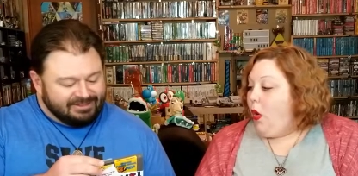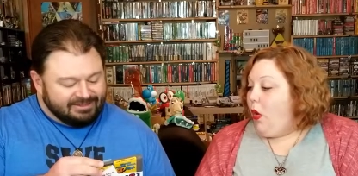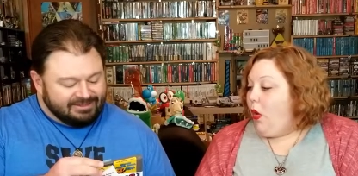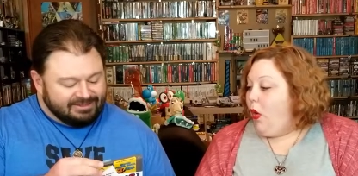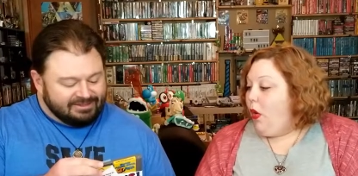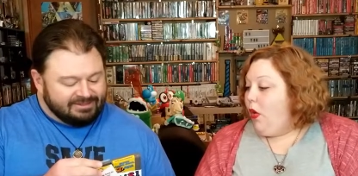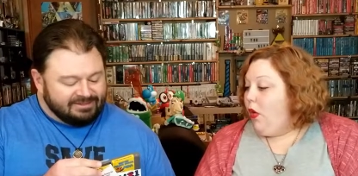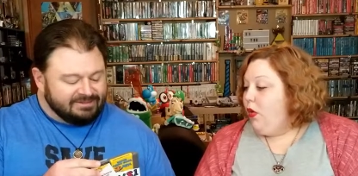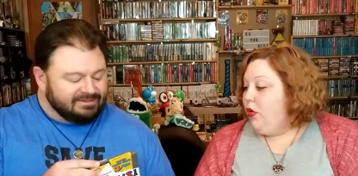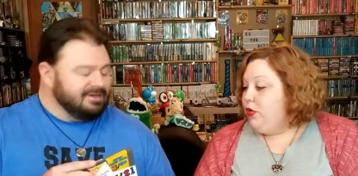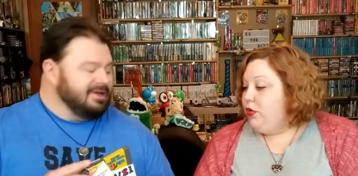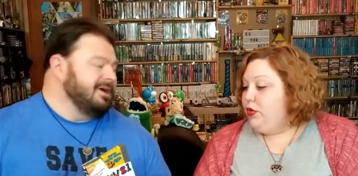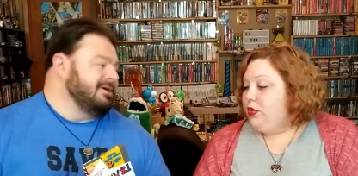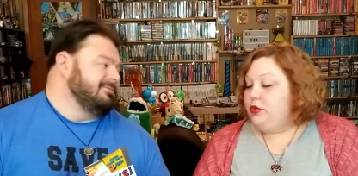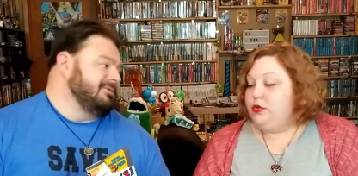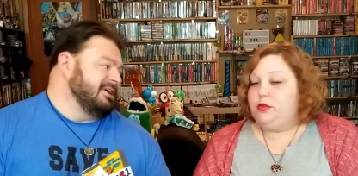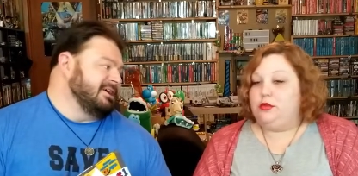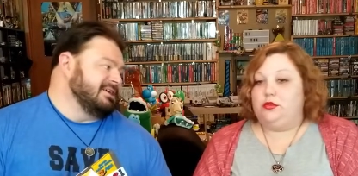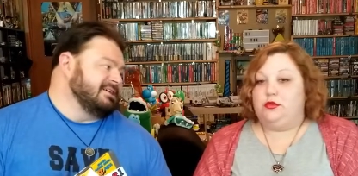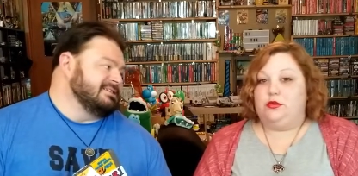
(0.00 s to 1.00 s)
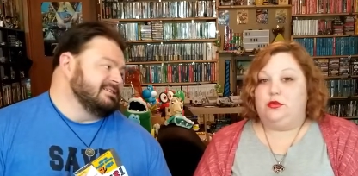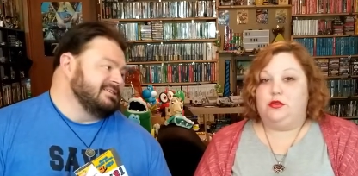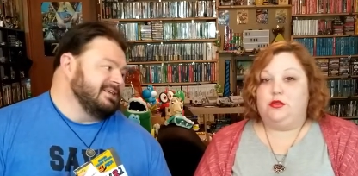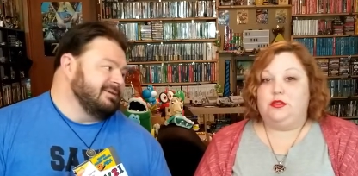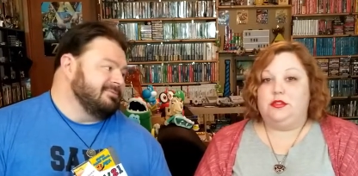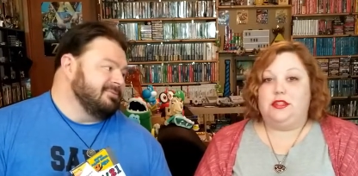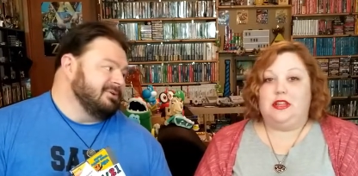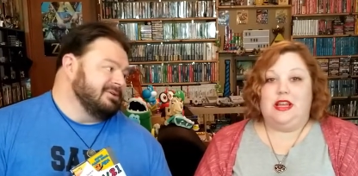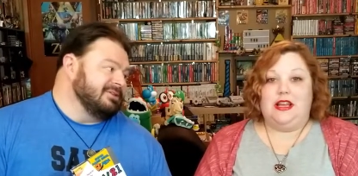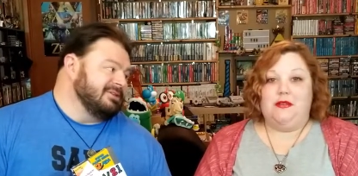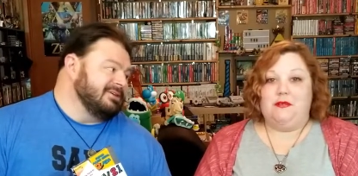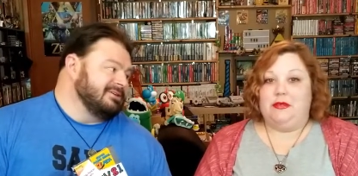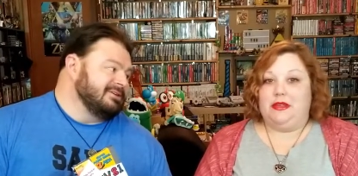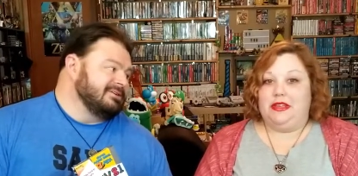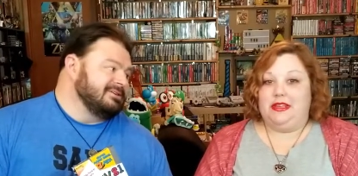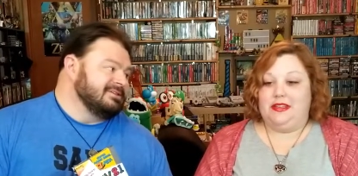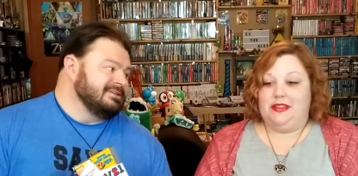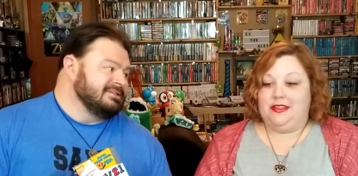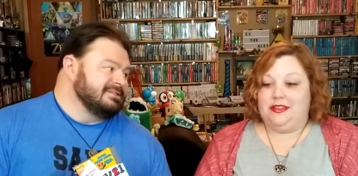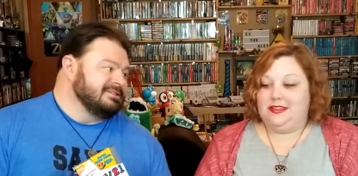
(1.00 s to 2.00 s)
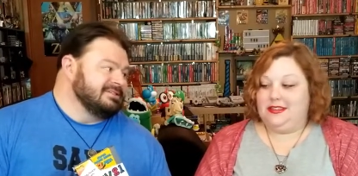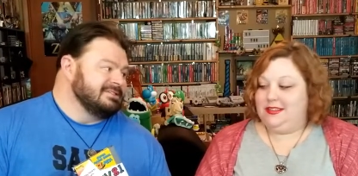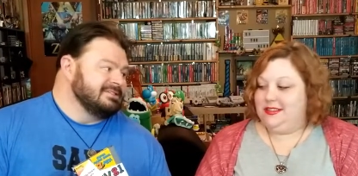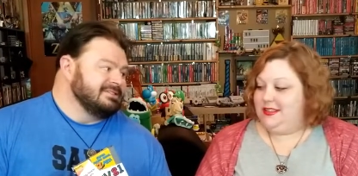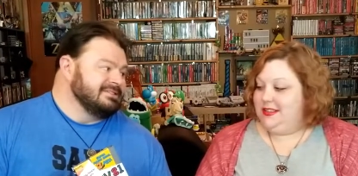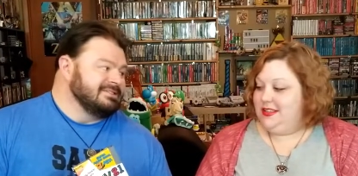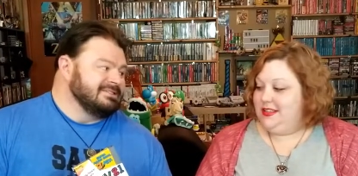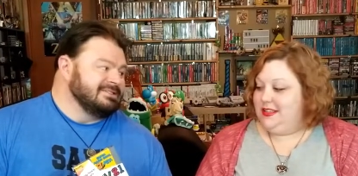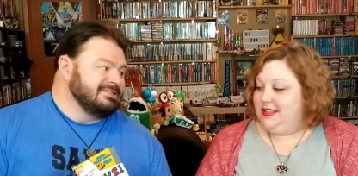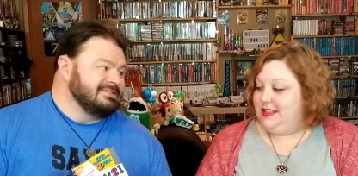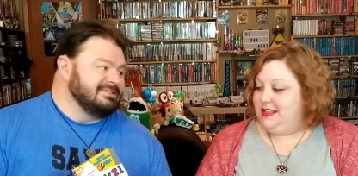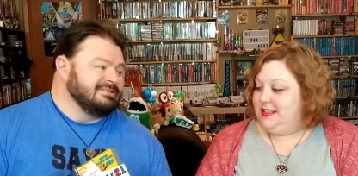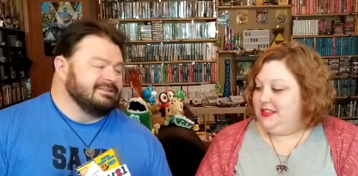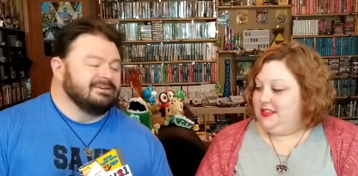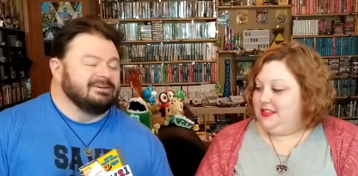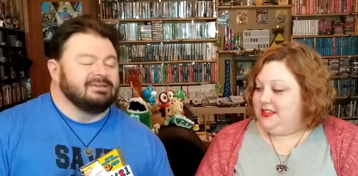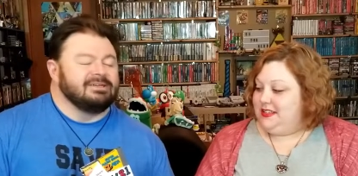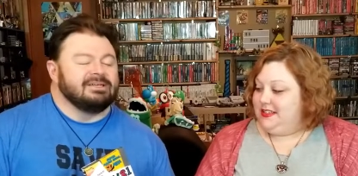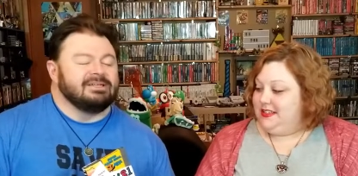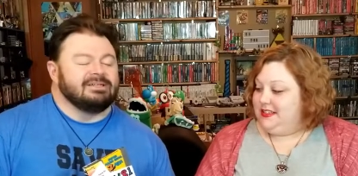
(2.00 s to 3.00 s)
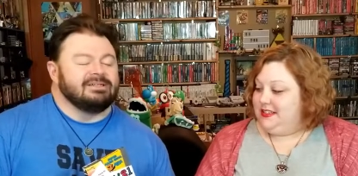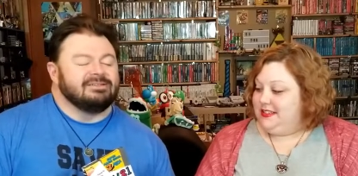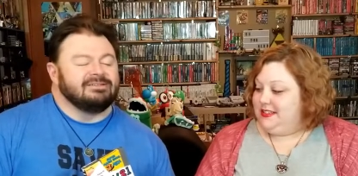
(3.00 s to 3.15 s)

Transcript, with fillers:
Speaker 1: Oh, no, I'm not going to slap, slap you. me. Go ahead.